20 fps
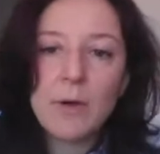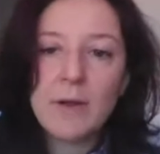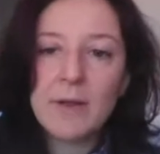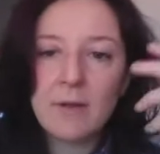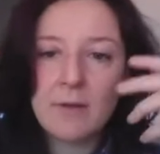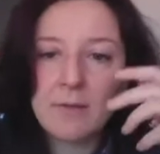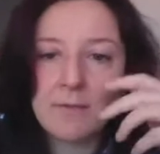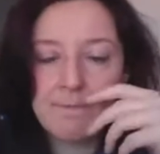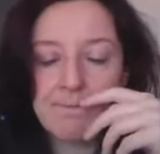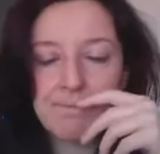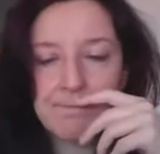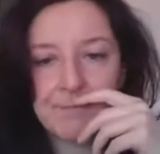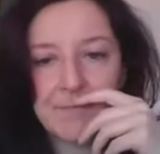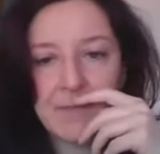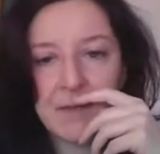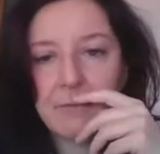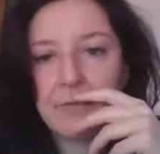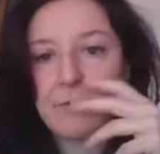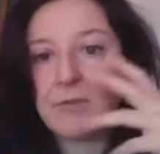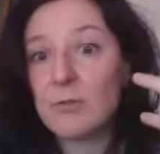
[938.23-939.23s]
by a
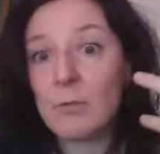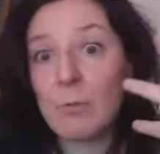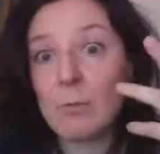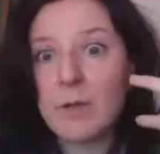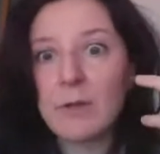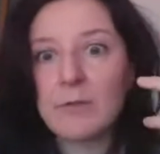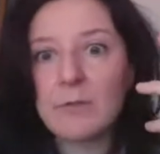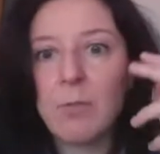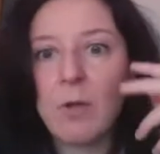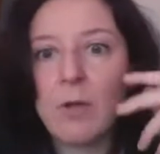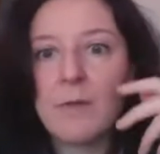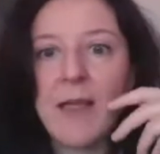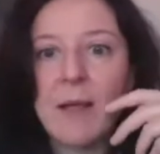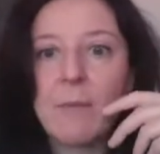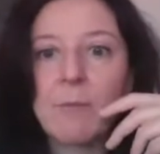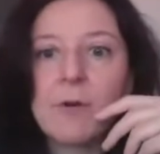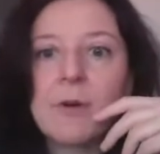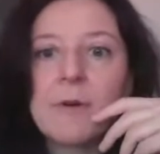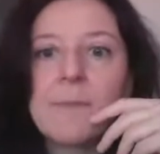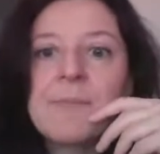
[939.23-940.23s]
reasonably small
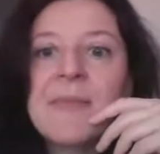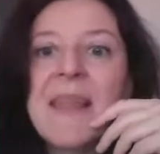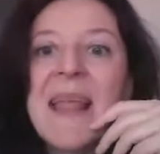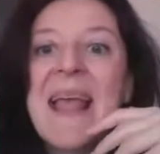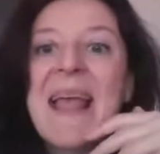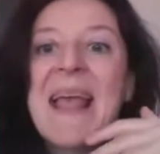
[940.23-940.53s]
number,